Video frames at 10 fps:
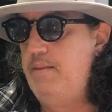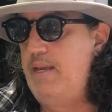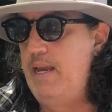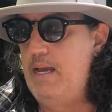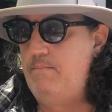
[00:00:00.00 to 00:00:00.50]

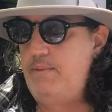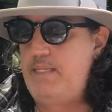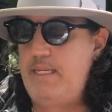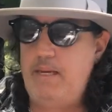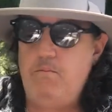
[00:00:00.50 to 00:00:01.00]
the
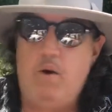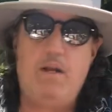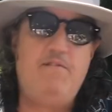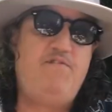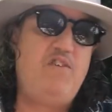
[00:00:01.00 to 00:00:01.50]

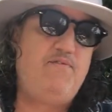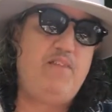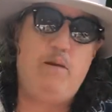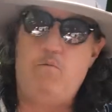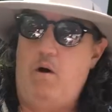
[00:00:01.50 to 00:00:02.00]

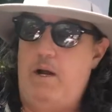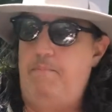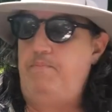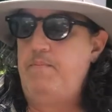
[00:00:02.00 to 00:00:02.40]
MT151,